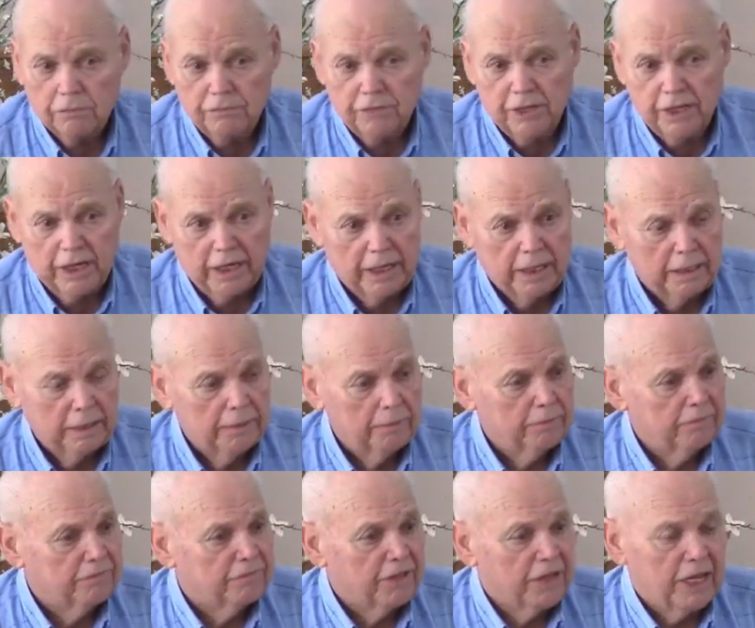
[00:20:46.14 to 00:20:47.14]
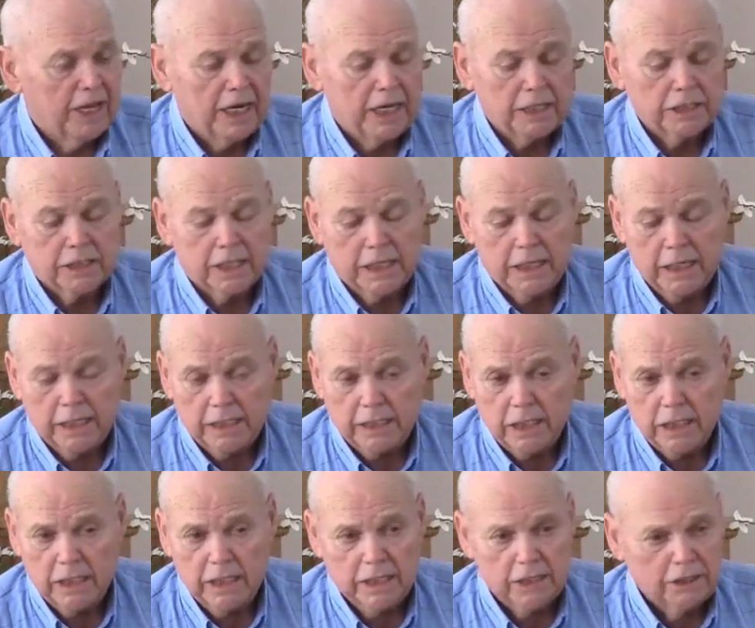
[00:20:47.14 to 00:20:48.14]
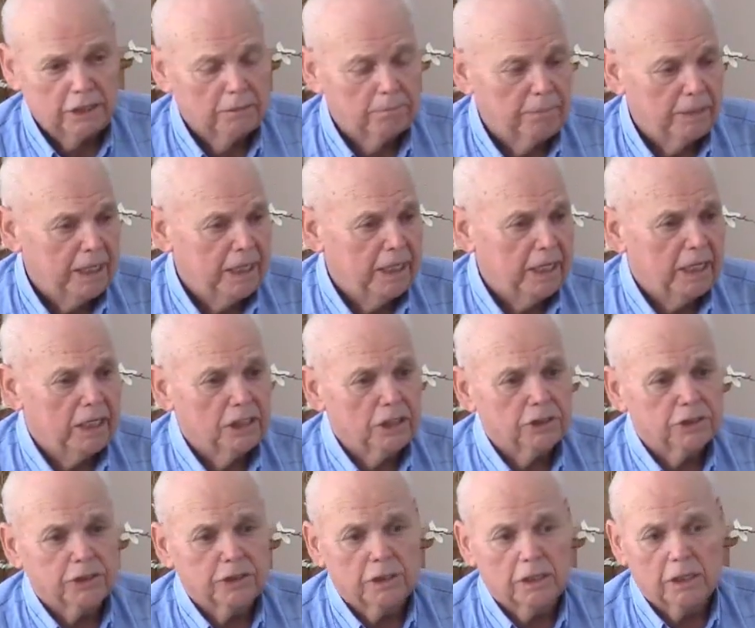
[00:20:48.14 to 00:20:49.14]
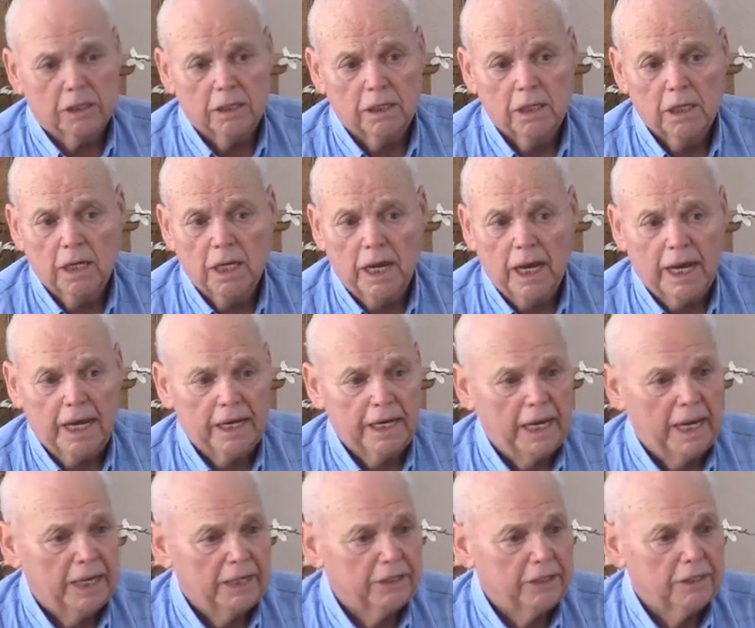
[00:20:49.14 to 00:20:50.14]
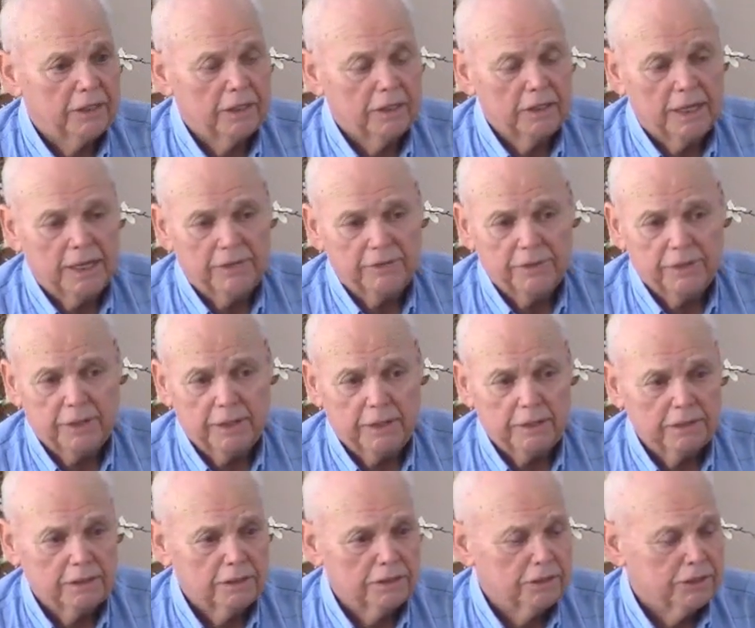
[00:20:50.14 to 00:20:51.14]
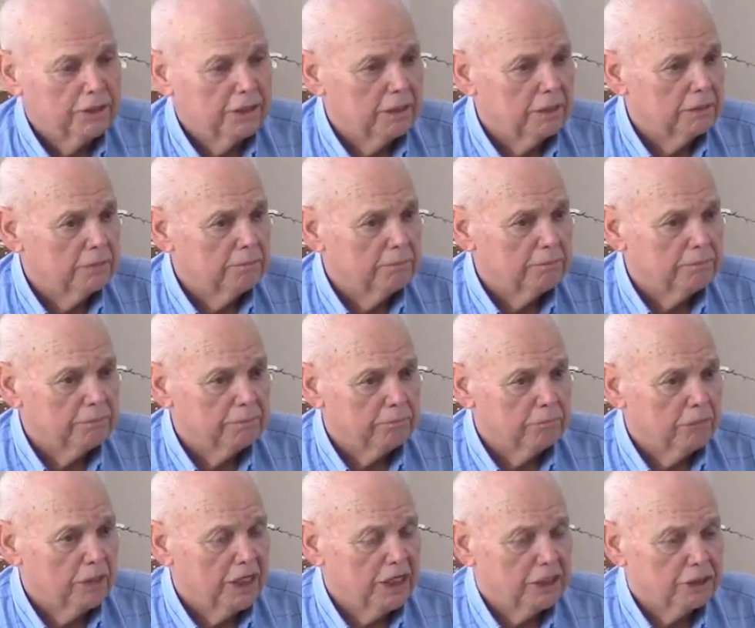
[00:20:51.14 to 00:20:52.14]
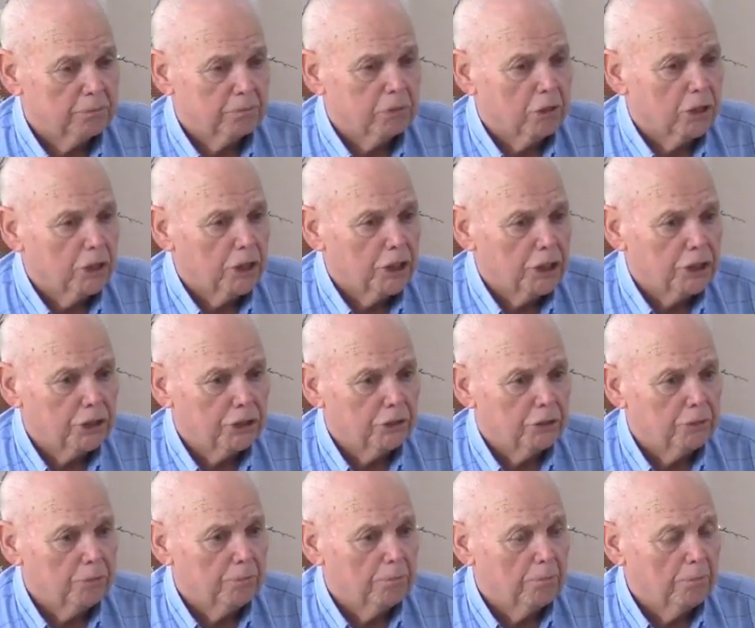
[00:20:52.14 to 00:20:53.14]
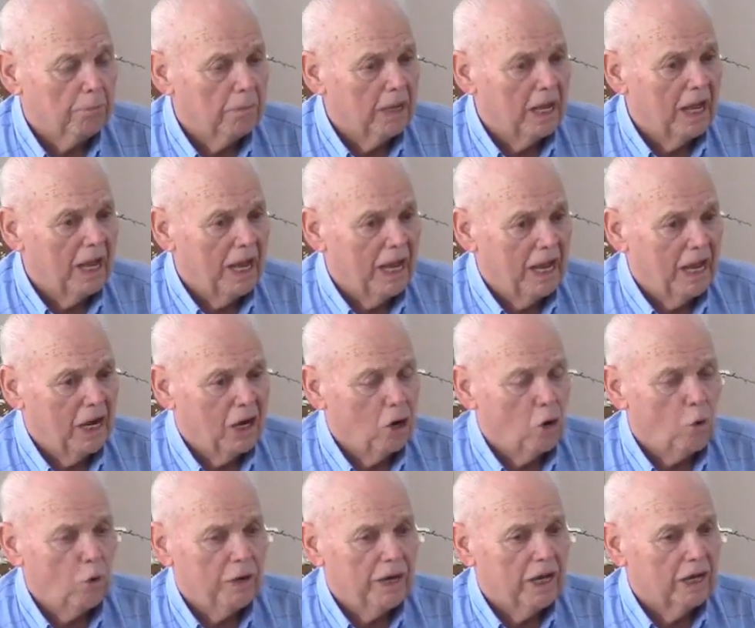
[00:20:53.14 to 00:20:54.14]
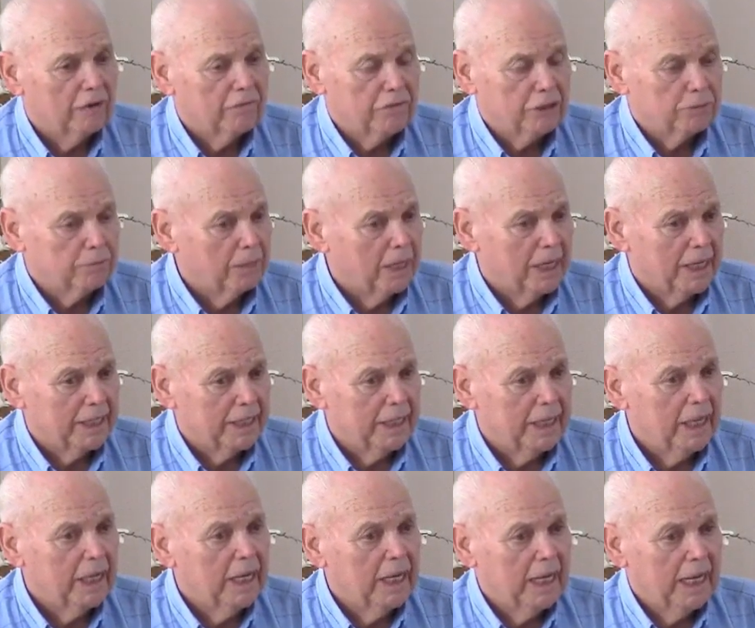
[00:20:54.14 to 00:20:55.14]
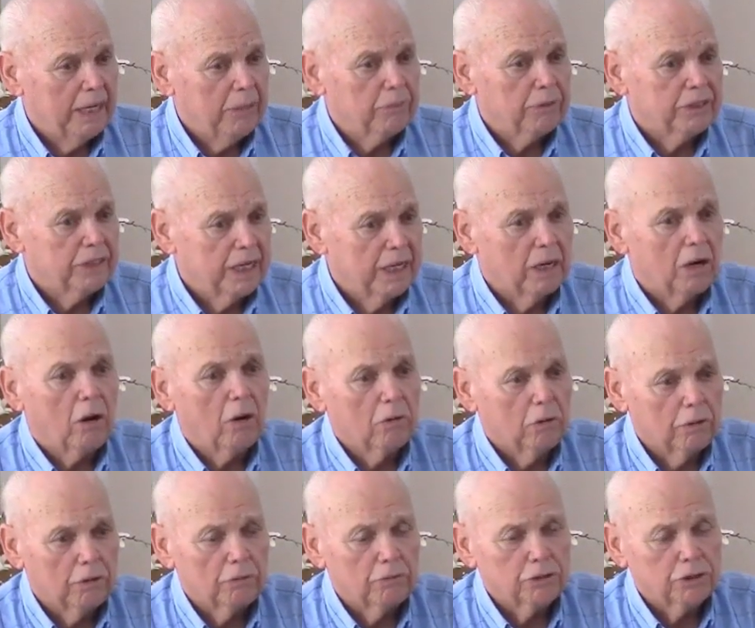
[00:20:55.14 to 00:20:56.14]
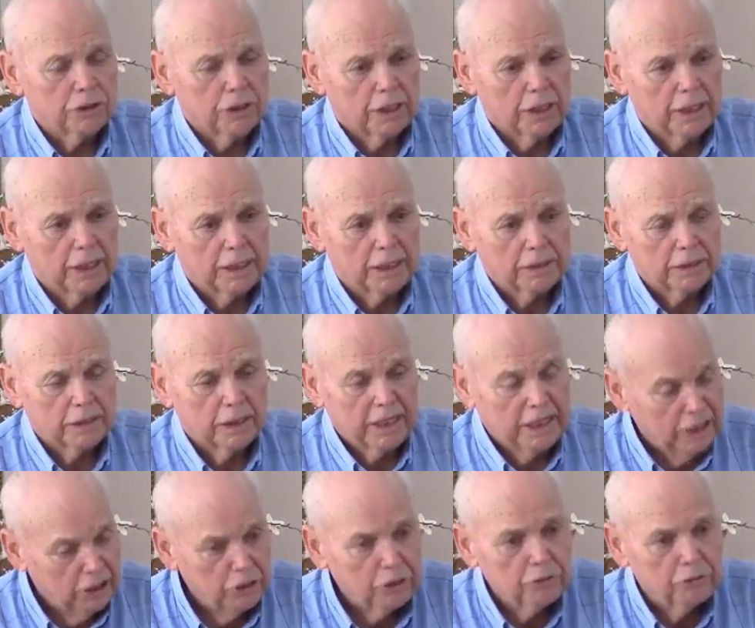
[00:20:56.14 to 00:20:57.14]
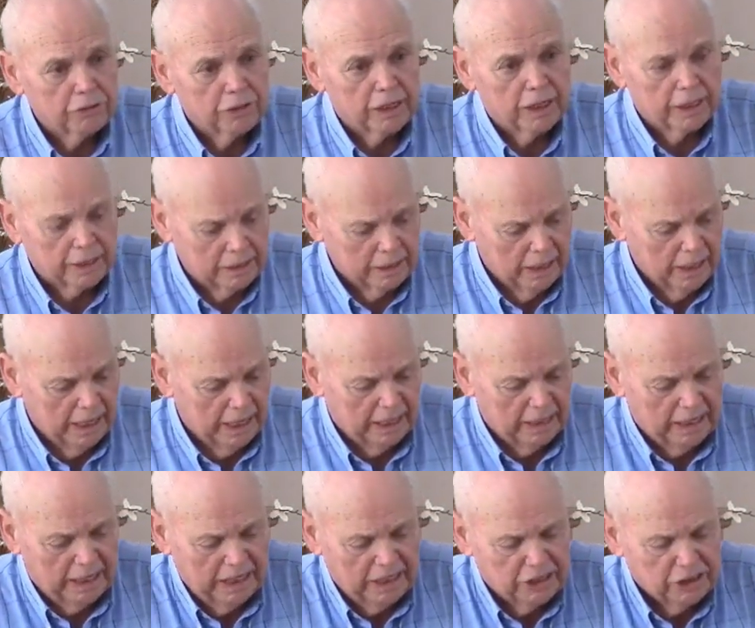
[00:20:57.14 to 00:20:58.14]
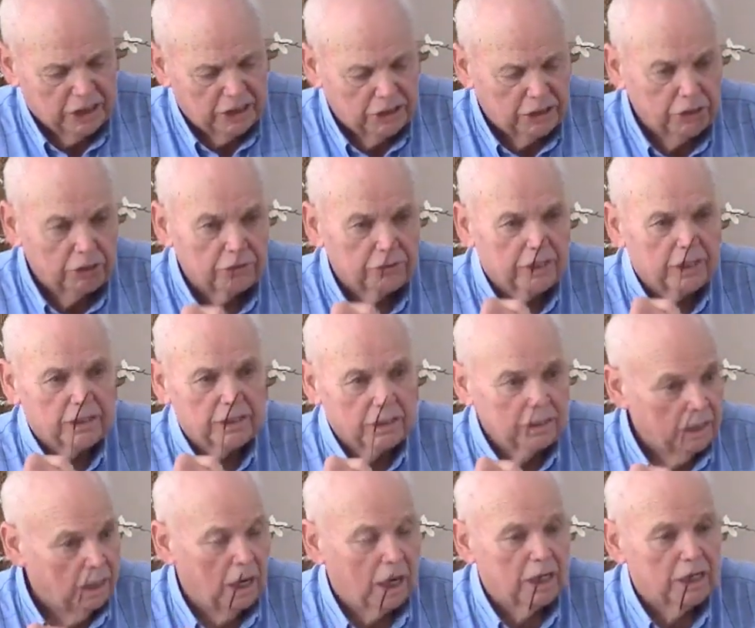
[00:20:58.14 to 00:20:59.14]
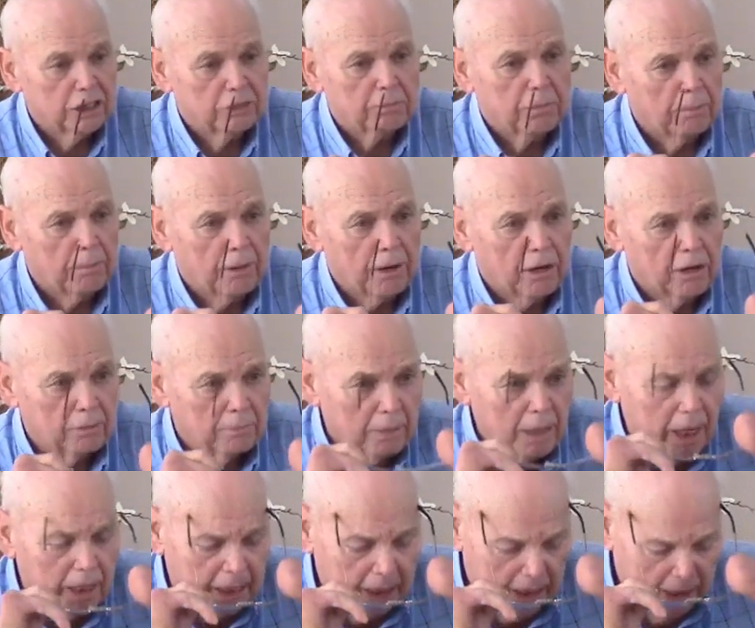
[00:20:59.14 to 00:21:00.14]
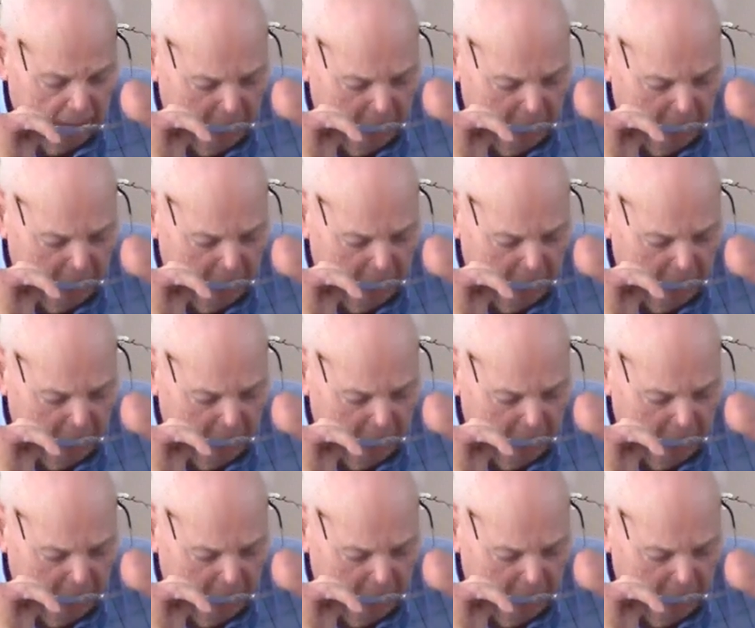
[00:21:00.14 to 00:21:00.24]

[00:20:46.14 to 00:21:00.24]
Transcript: the things that he did, the beatings, the and, and the and the, the his blood going out of his body, he would take all those things. He knew that, and he says here that God has prepared a body.